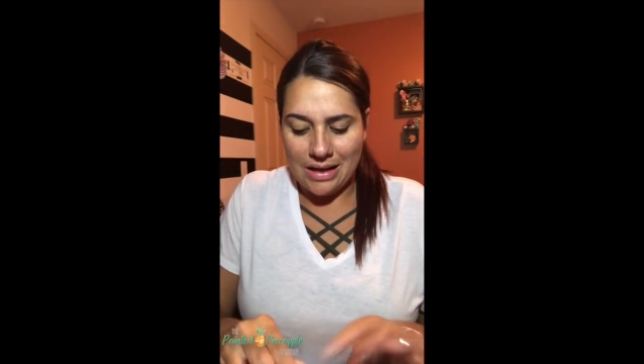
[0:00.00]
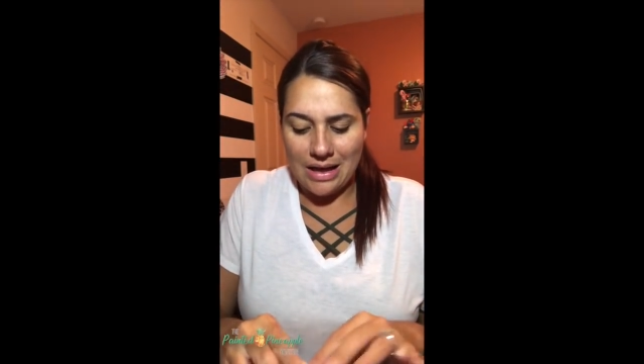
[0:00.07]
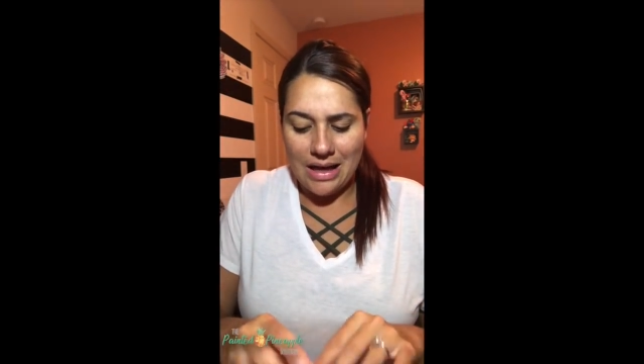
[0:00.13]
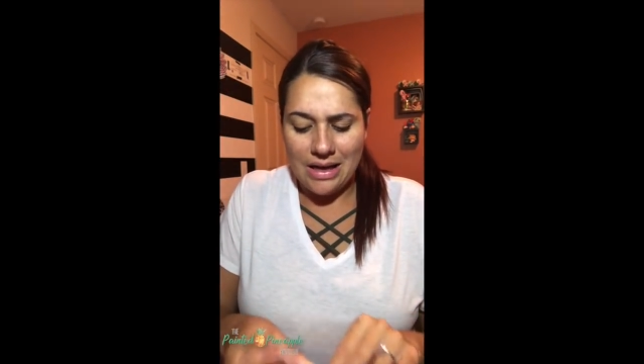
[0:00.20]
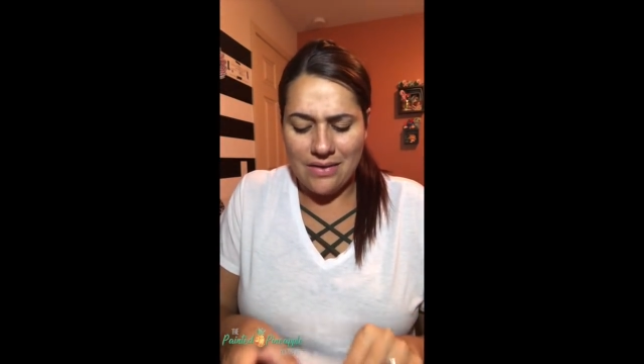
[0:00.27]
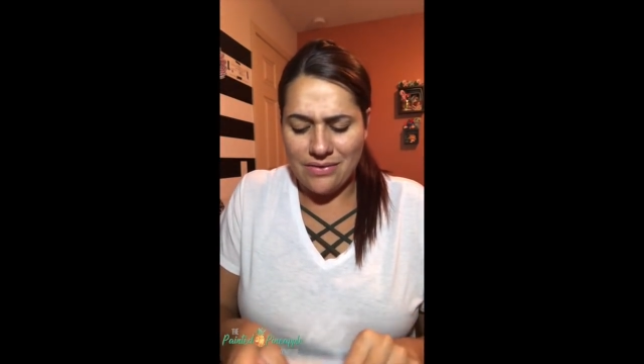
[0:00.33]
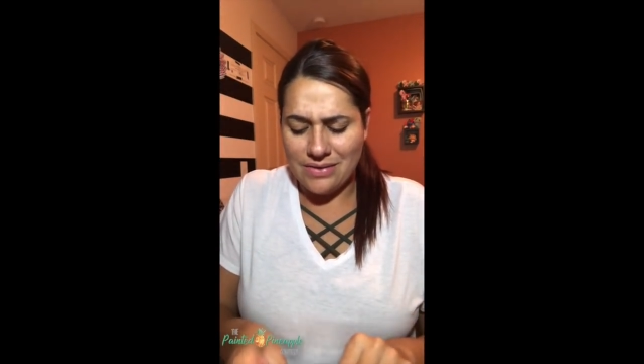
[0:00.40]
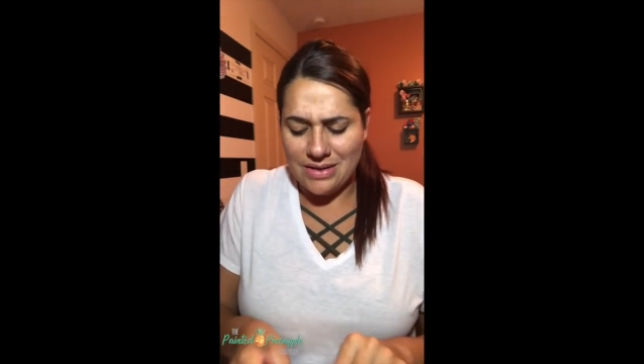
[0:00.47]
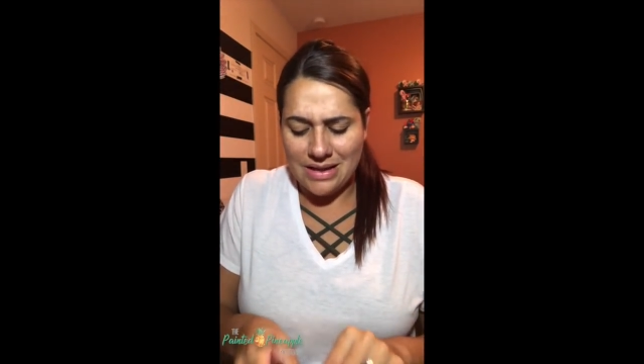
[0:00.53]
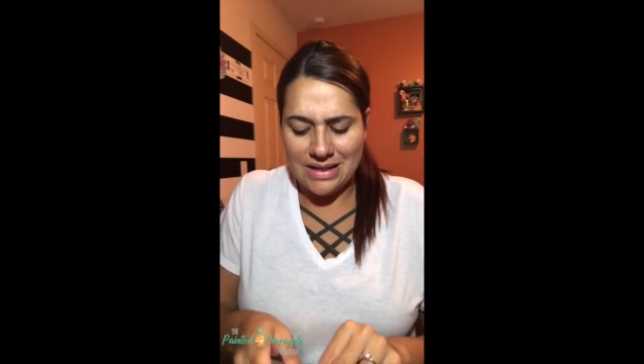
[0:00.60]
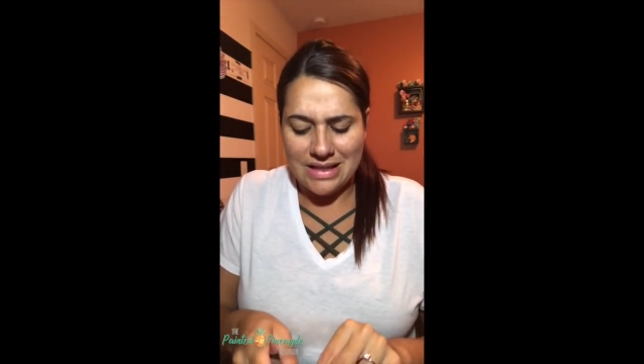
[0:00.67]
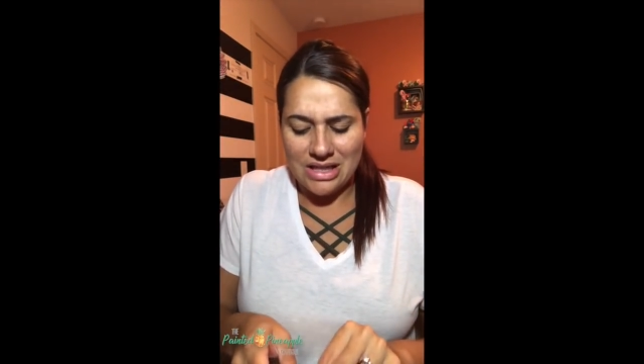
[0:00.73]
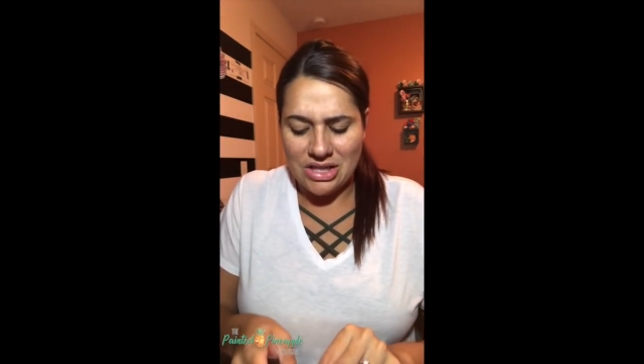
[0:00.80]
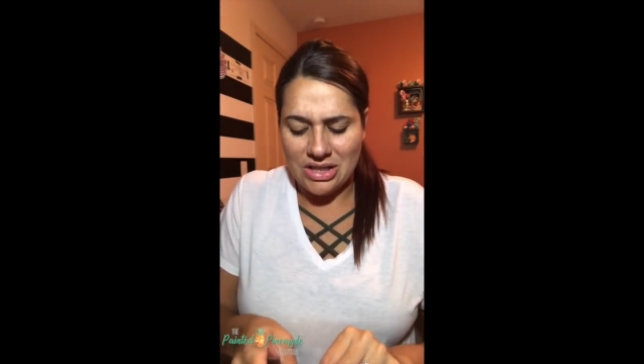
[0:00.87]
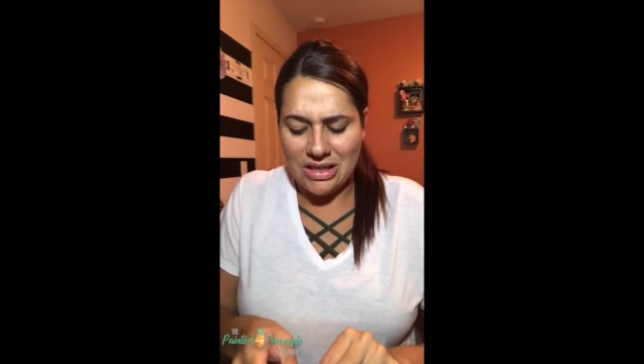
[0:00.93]
kind of
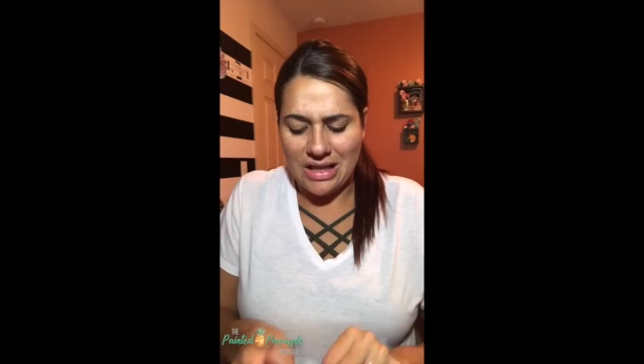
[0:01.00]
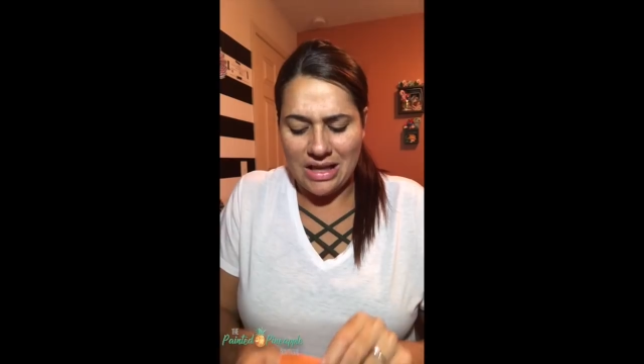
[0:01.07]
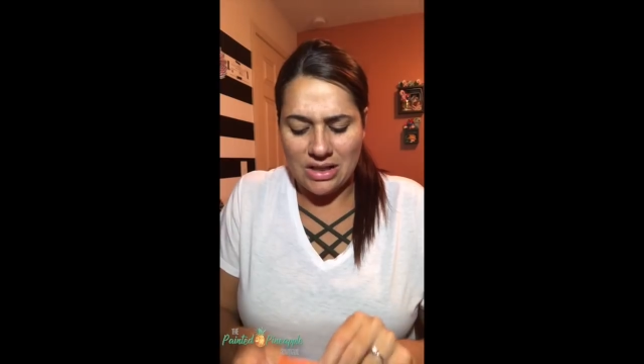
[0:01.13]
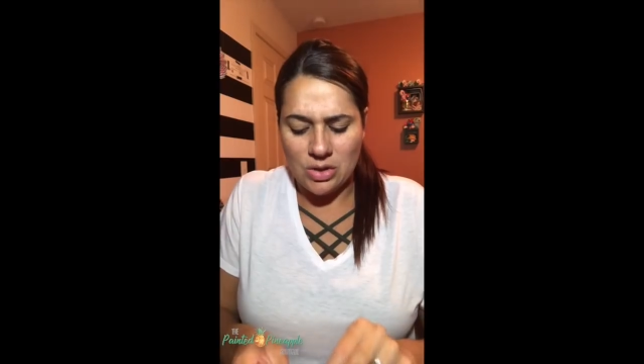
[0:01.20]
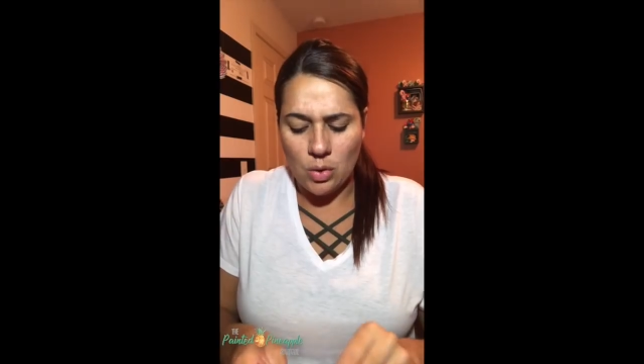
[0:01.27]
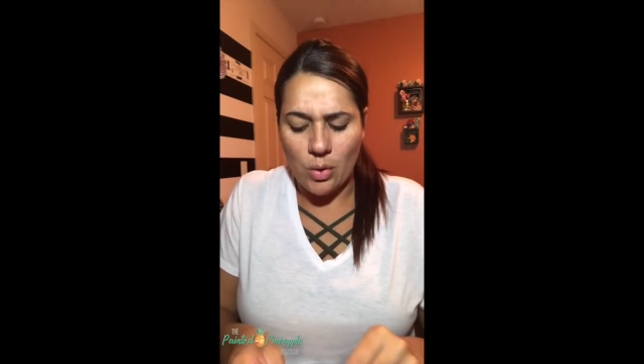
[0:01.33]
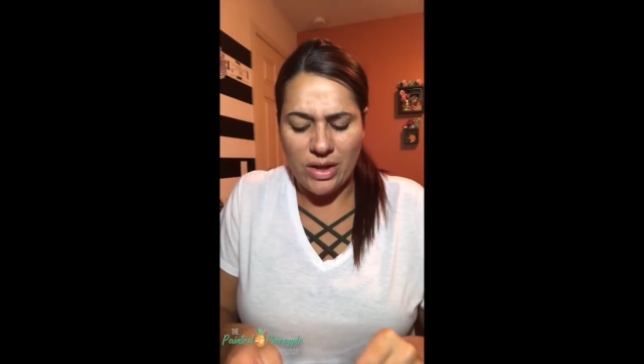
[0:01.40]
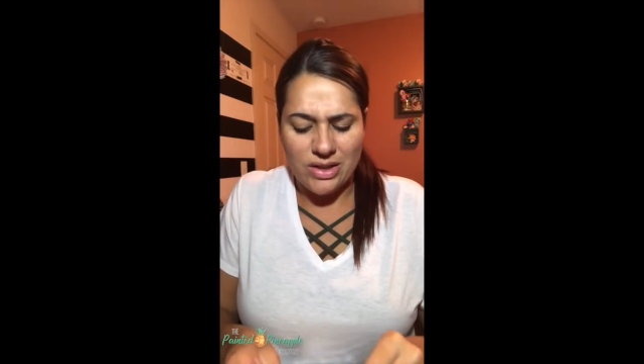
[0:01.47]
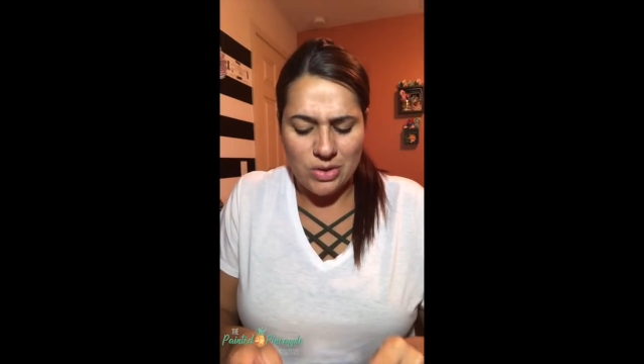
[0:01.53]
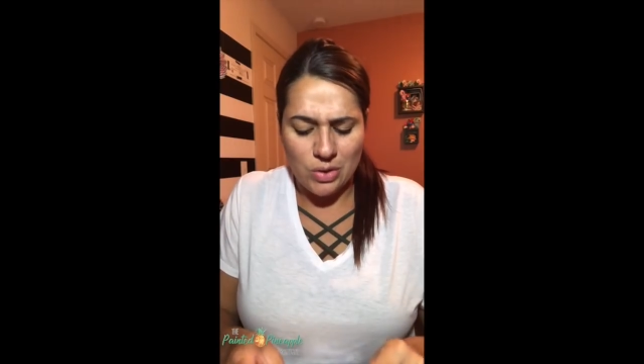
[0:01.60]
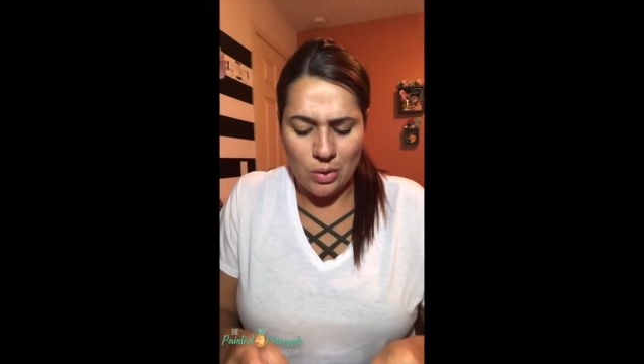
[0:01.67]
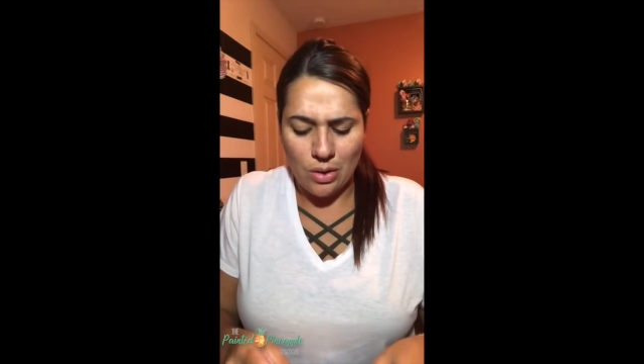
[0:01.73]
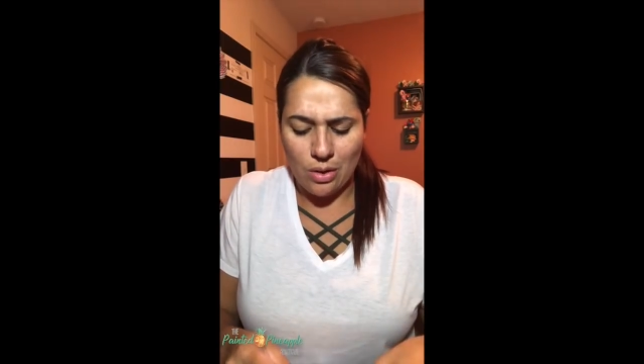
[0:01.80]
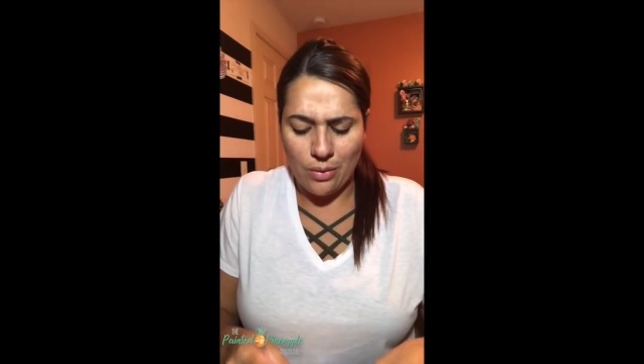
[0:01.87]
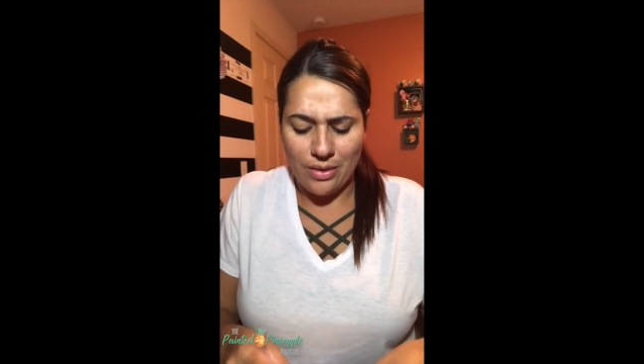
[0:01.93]
essentially like a toy
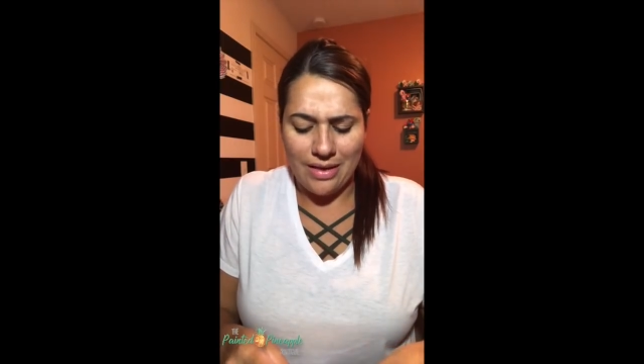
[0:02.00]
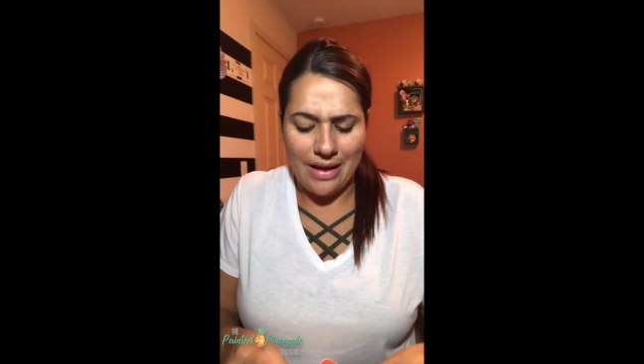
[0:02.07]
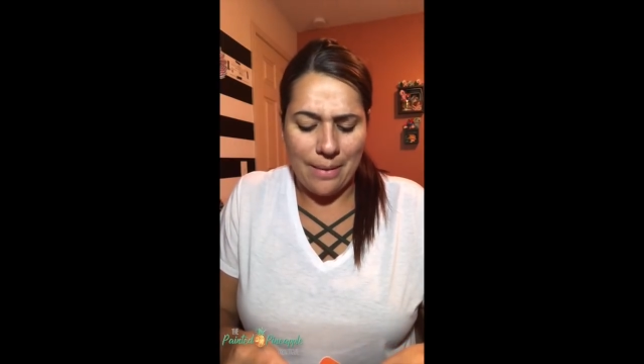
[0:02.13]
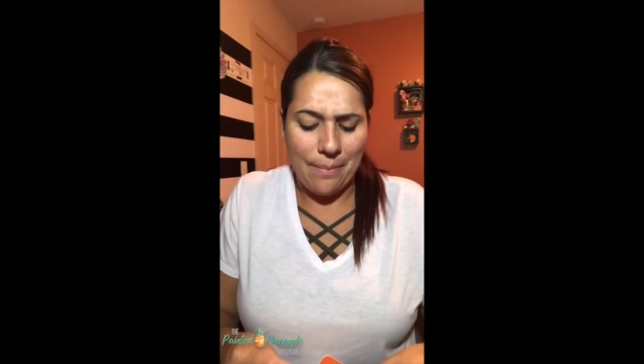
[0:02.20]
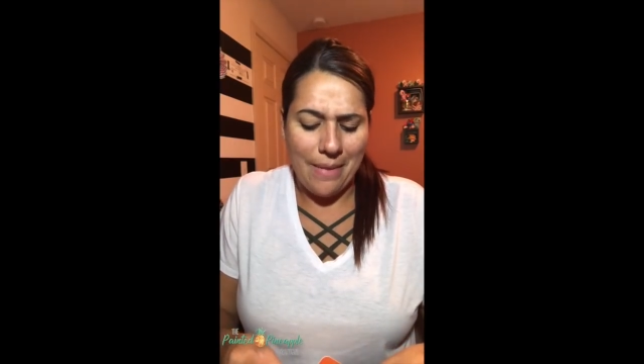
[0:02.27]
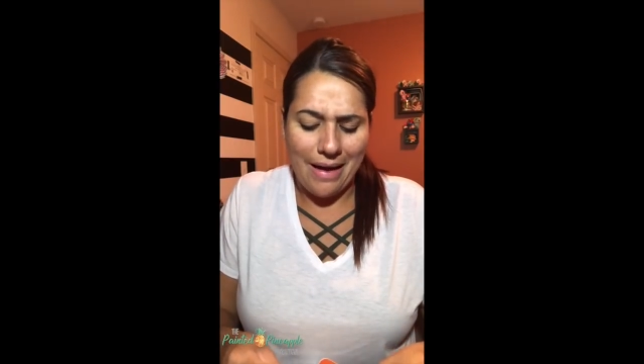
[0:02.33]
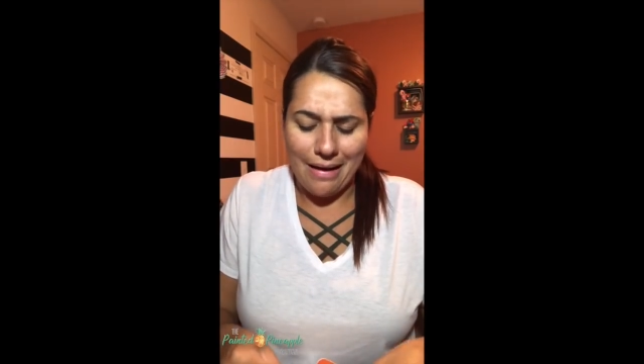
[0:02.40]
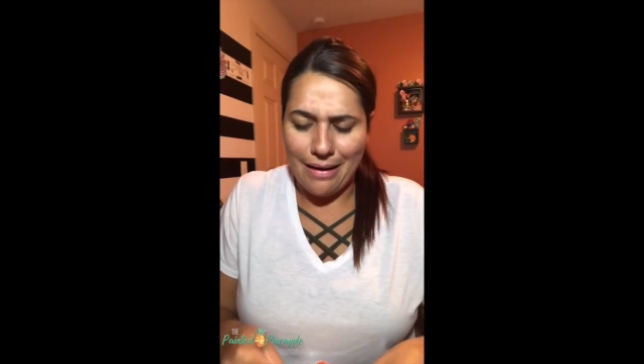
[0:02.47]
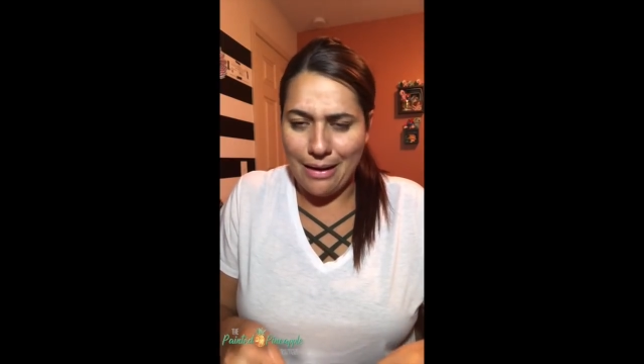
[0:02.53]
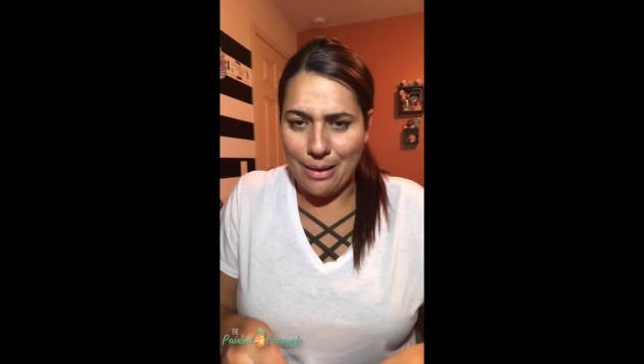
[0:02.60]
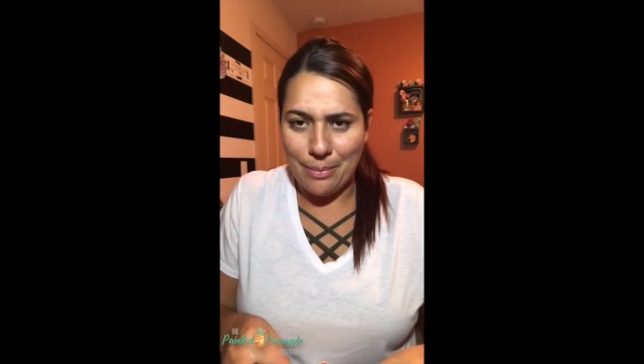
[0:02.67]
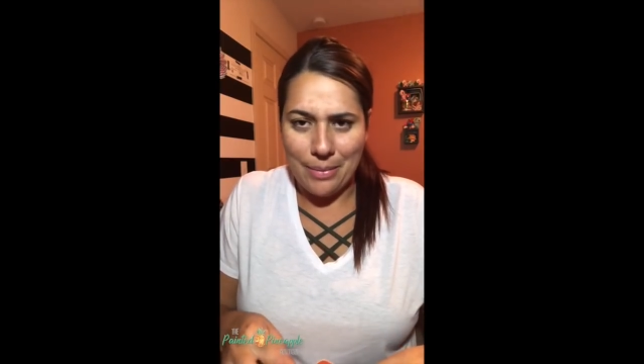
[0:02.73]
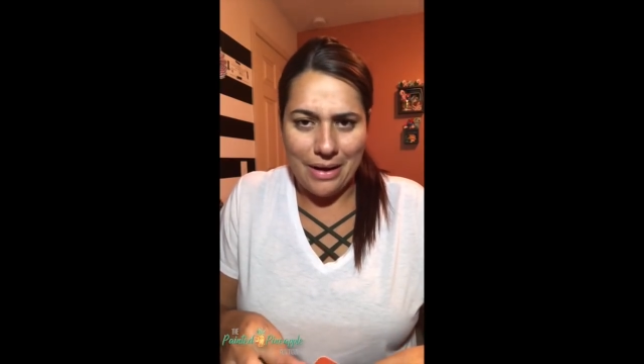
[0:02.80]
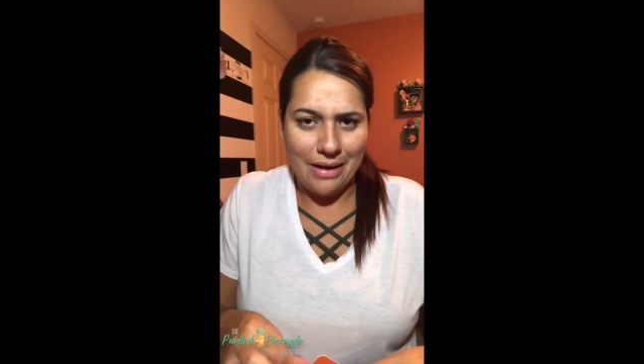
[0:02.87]
store with like makeup